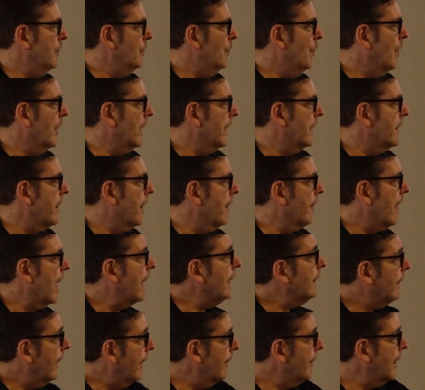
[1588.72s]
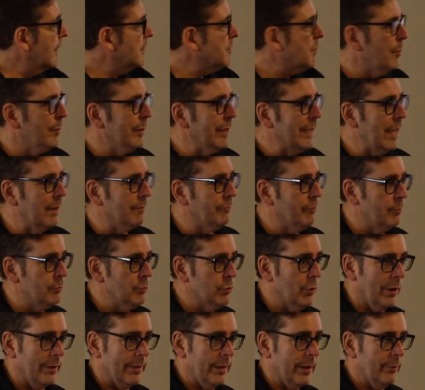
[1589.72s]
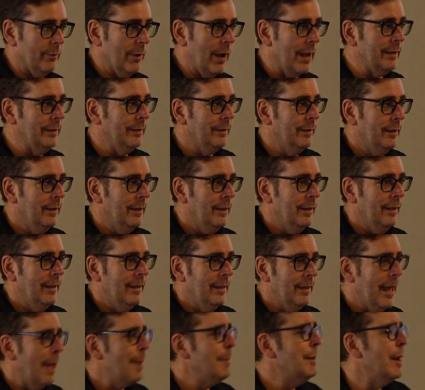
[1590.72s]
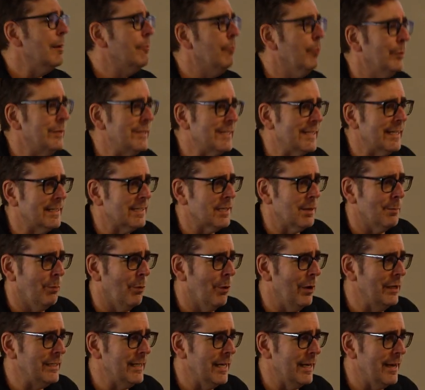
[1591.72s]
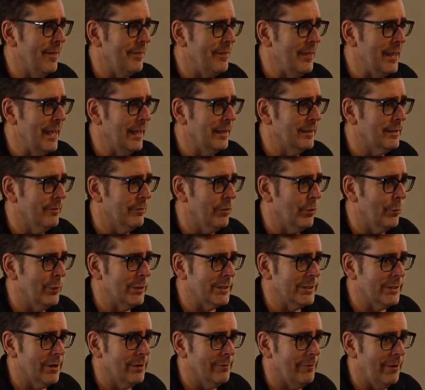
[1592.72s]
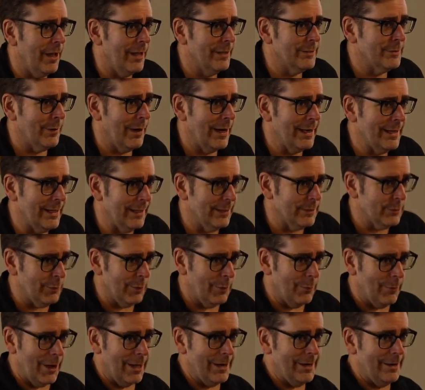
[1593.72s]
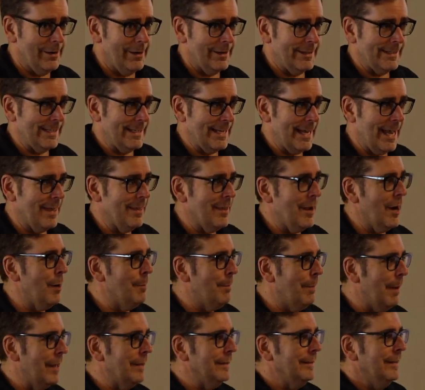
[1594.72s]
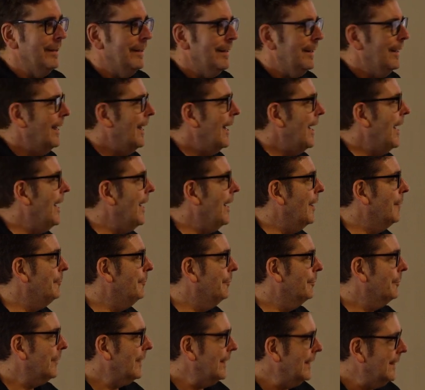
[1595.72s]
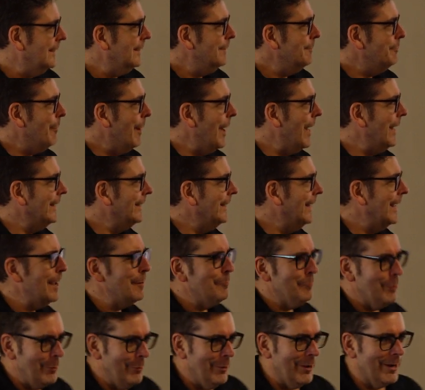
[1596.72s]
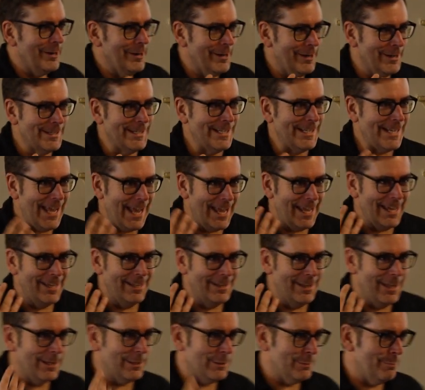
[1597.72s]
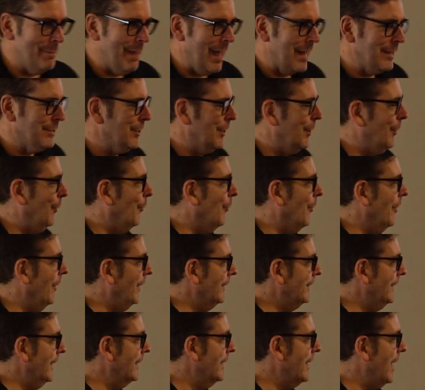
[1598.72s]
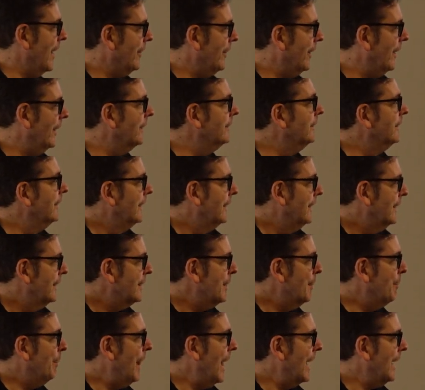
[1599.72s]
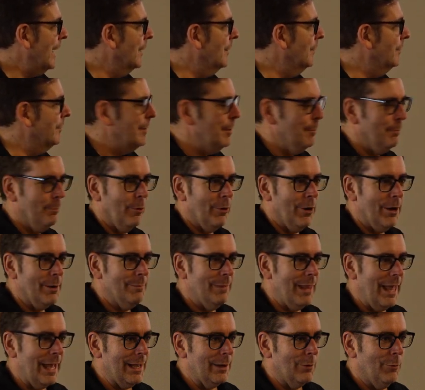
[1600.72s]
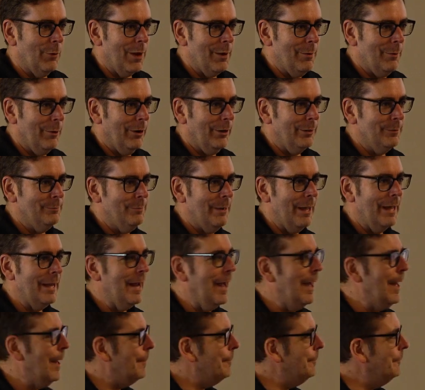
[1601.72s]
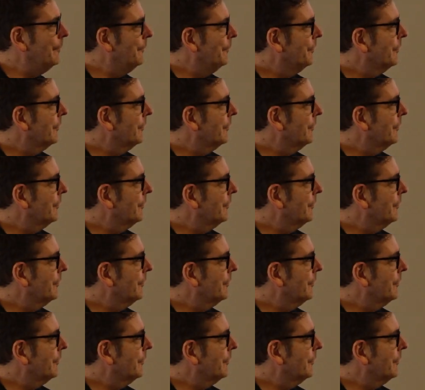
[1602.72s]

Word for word: want to know that. And that's what we get from Dorothy, right? I mean, everyone's disappointed at the end of The Wizard of Oz, right? Because we want her to stay there, but um, but we want her to stay in this magical world and not the, the black and the boring black and white world. But um,